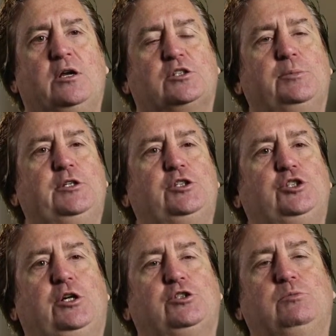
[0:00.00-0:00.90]
So let me just
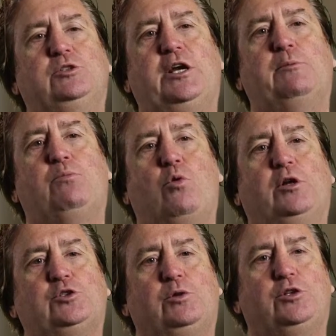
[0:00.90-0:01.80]
share some data
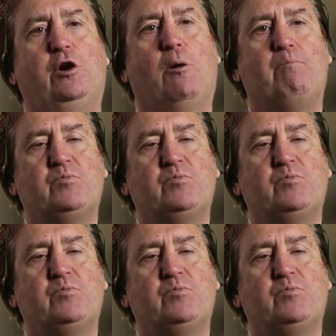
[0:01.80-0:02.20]
points with you.